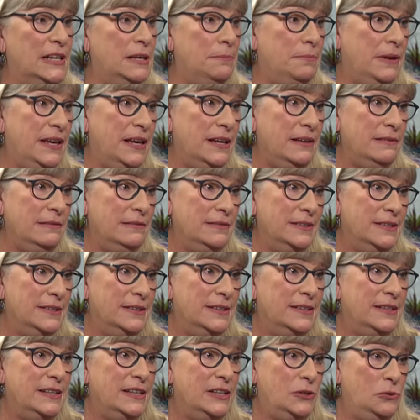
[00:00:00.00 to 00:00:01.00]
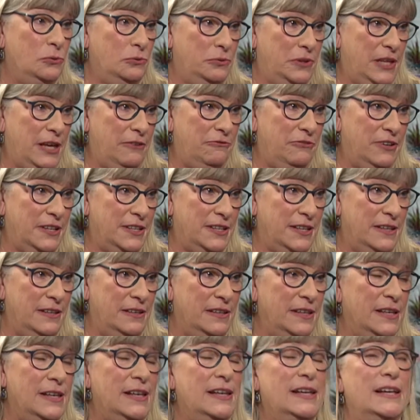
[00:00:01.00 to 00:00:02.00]
Libya in North Africa,
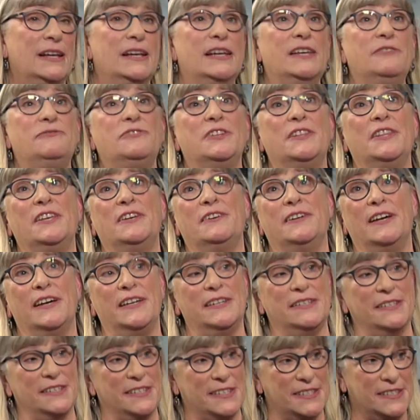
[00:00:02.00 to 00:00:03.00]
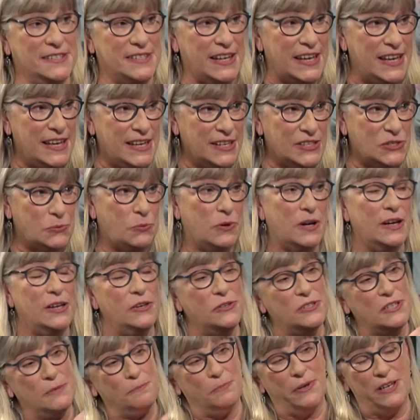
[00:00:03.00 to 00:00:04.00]
wow. lived in the United States, where I
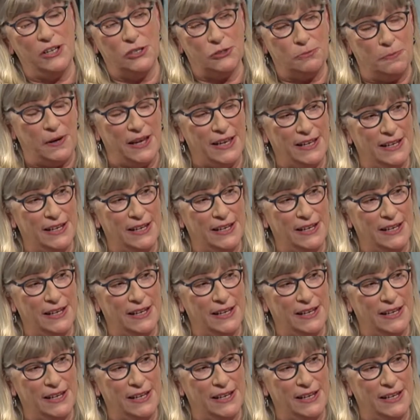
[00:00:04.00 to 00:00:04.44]
used to pledge my